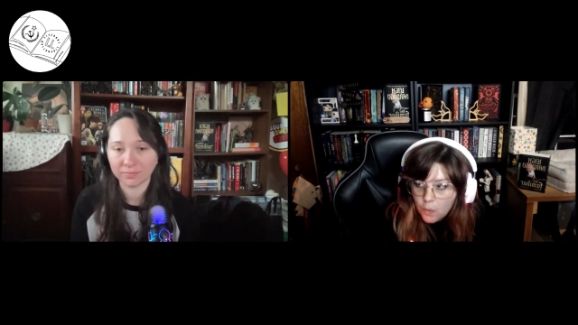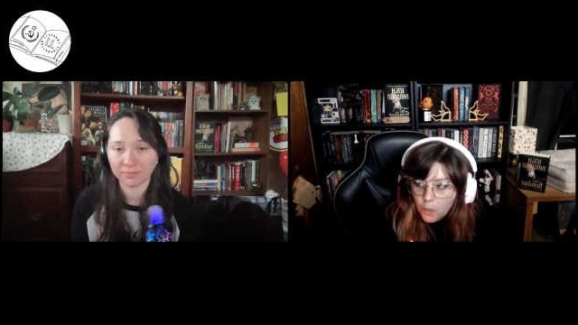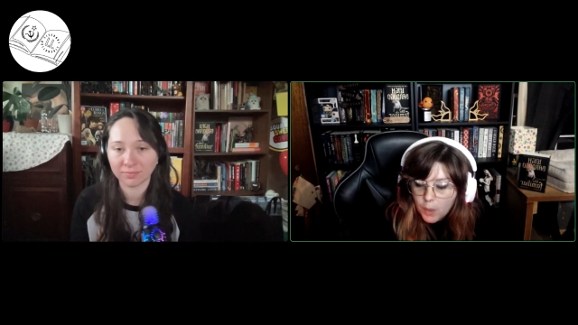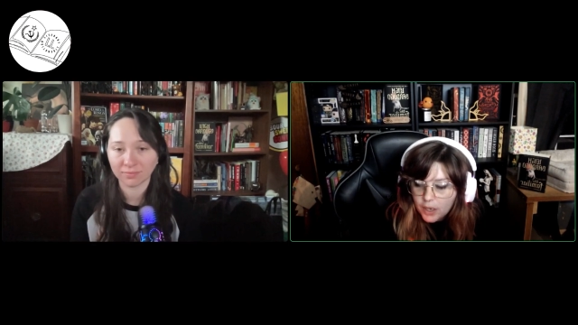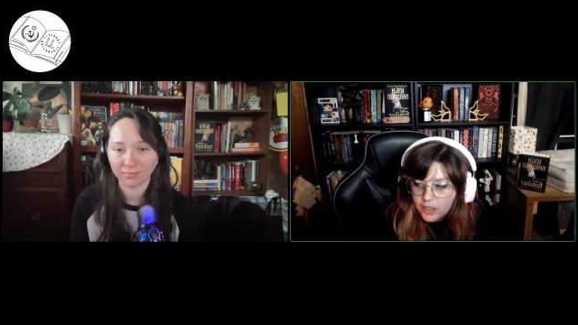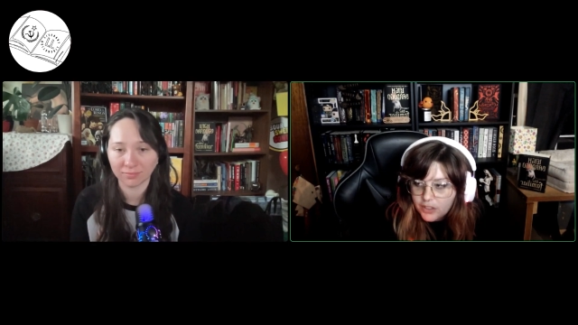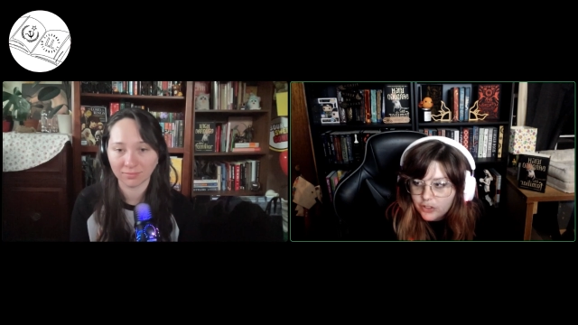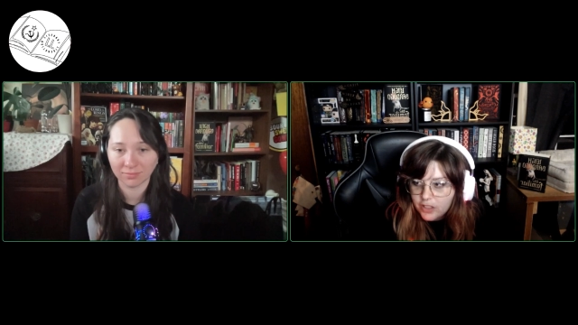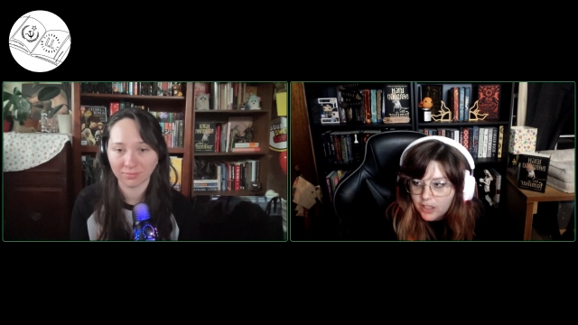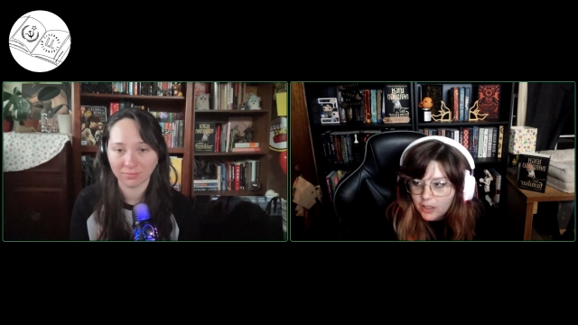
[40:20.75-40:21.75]
Speaker 1: where it's
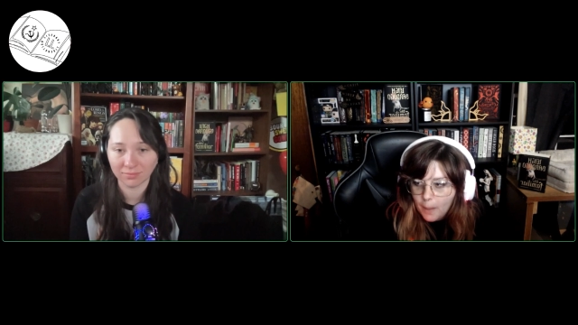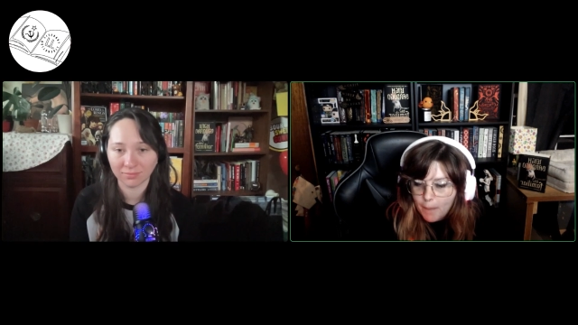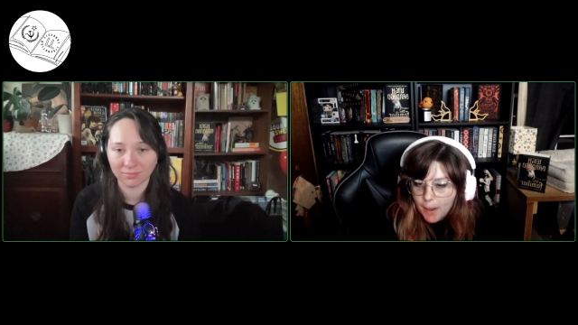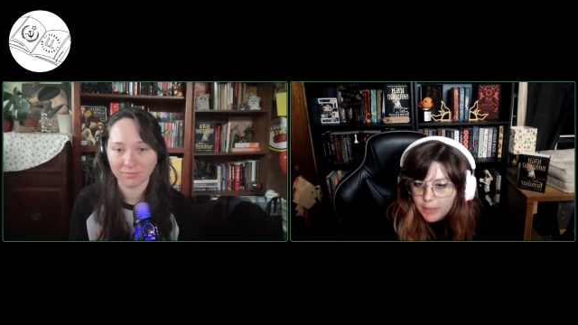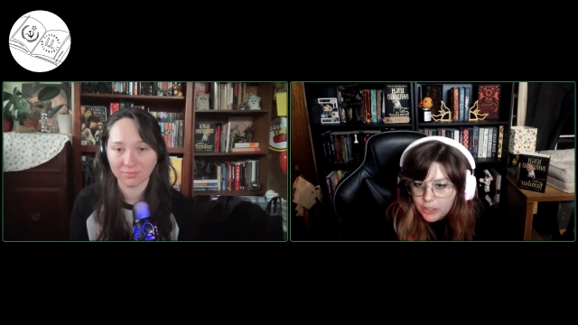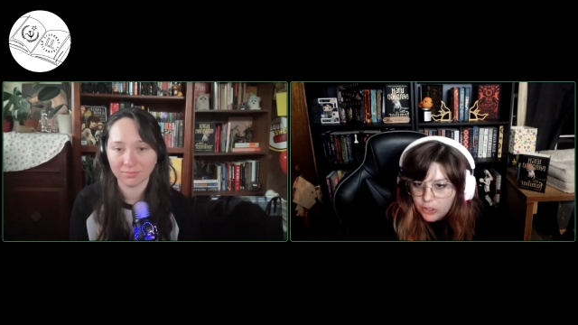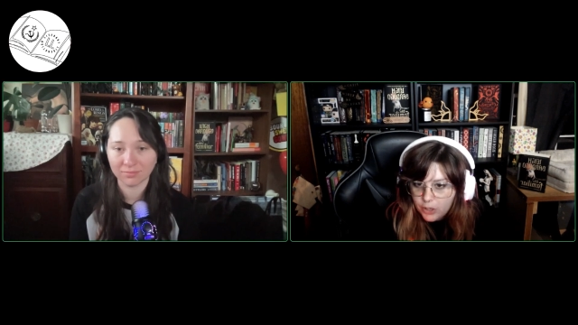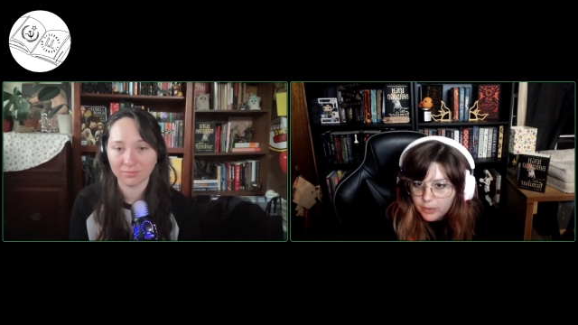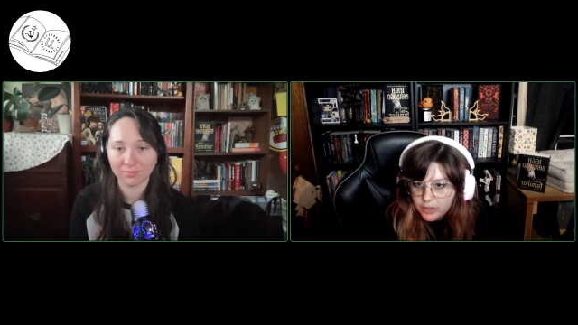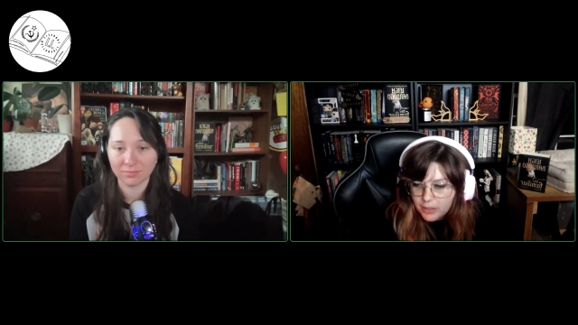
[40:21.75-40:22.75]
just like a puppet show
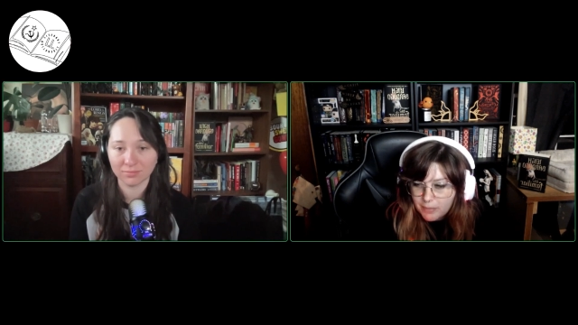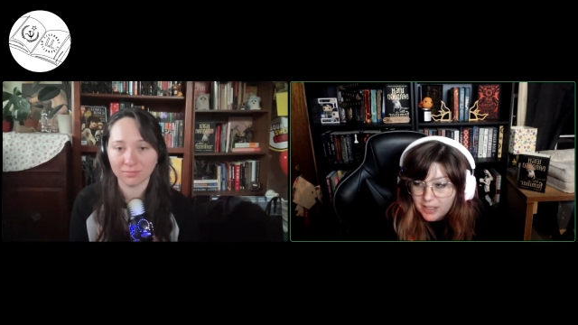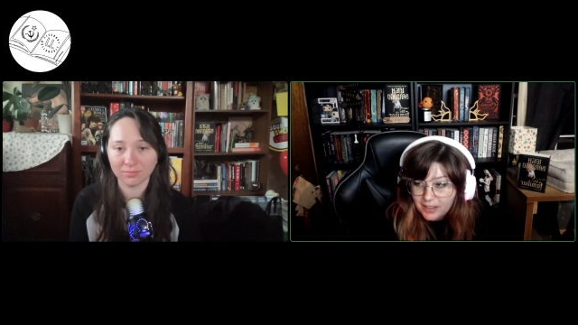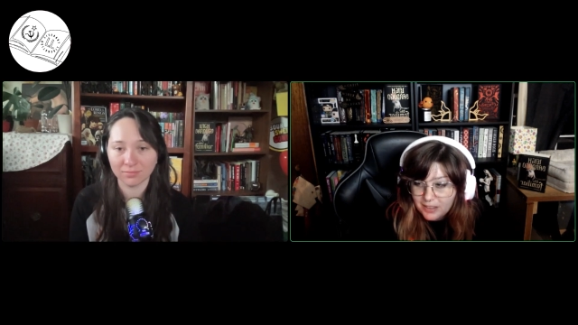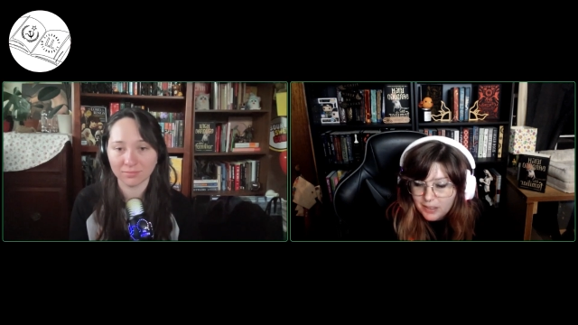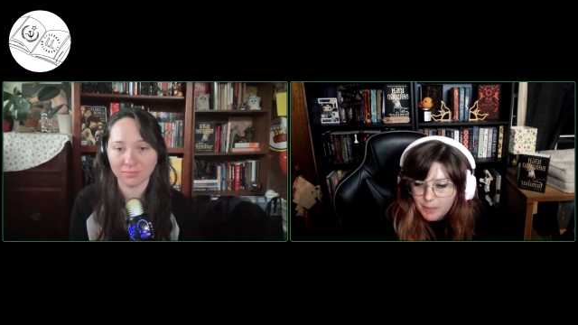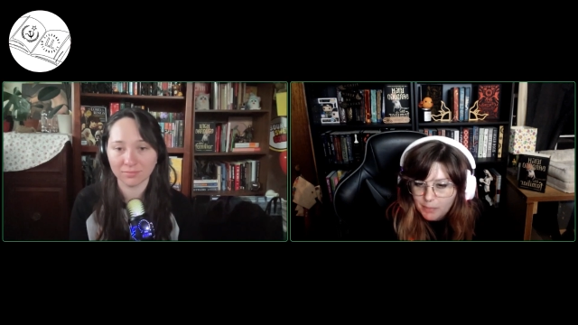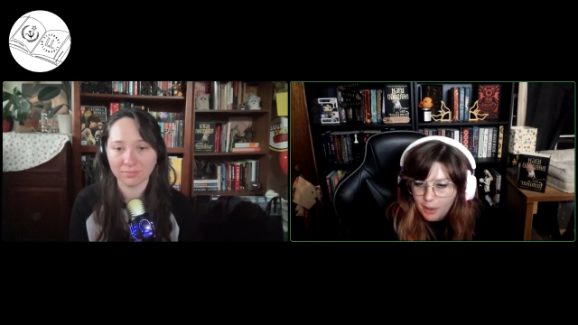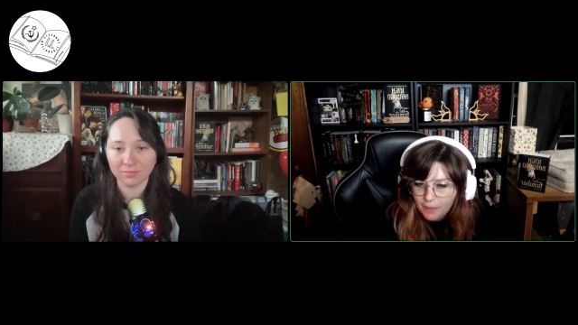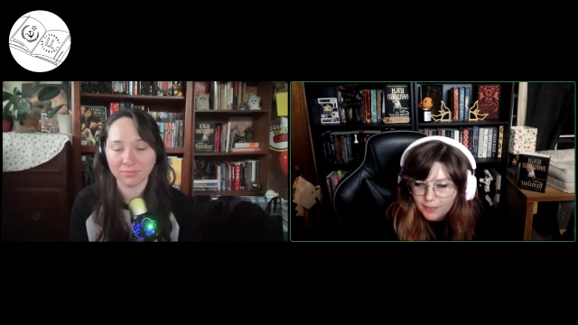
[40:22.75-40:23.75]
or something, and these people
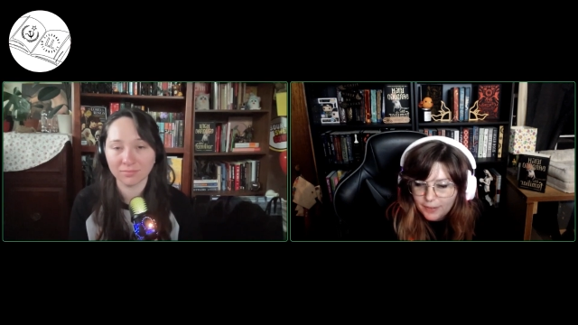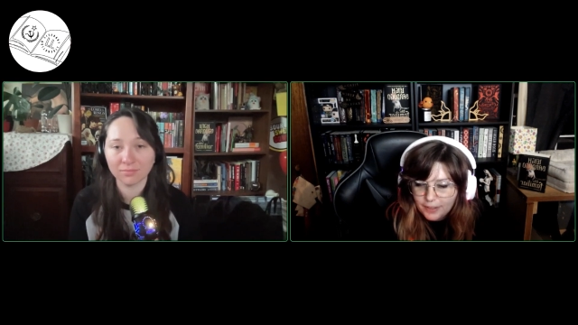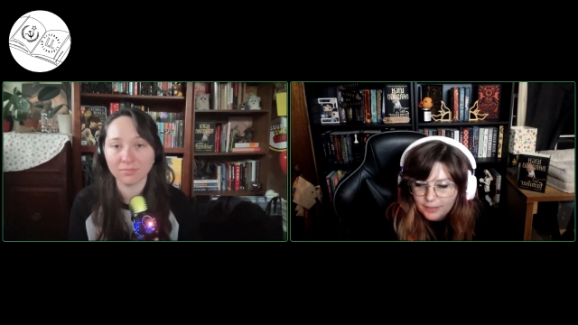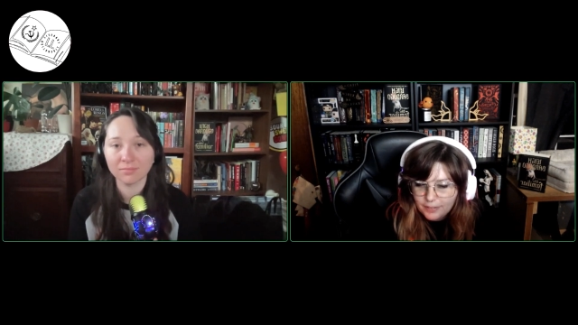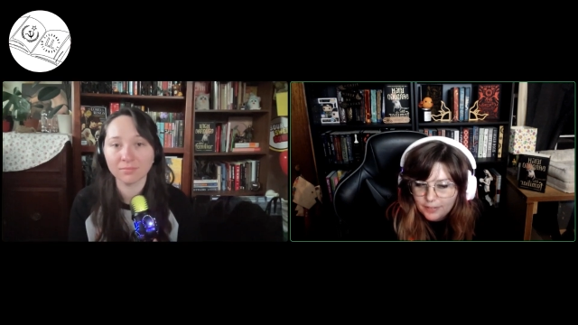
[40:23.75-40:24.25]
have to like